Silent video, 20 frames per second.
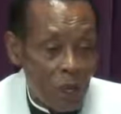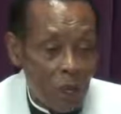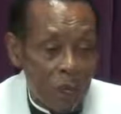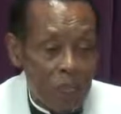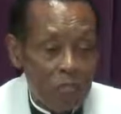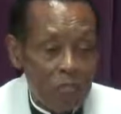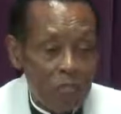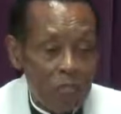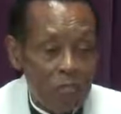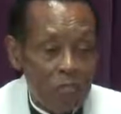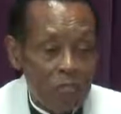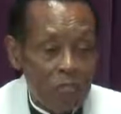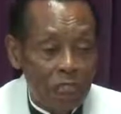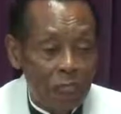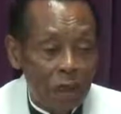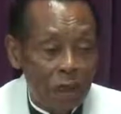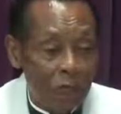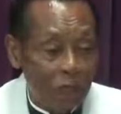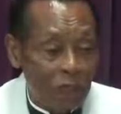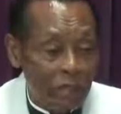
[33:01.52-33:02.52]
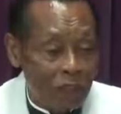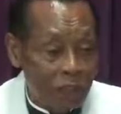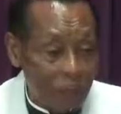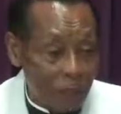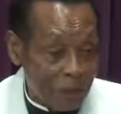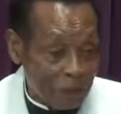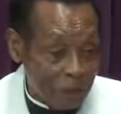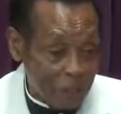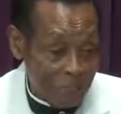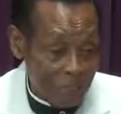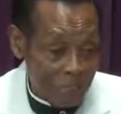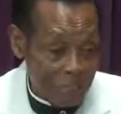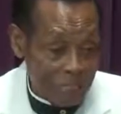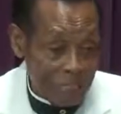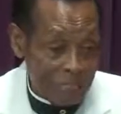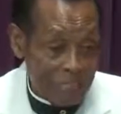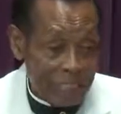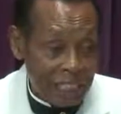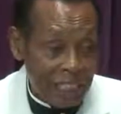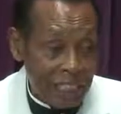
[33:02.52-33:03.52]
when she's in bathroom,
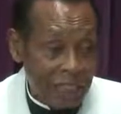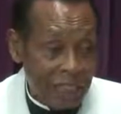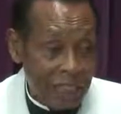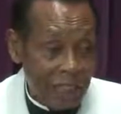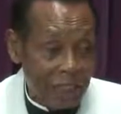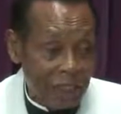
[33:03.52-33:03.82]
she's singing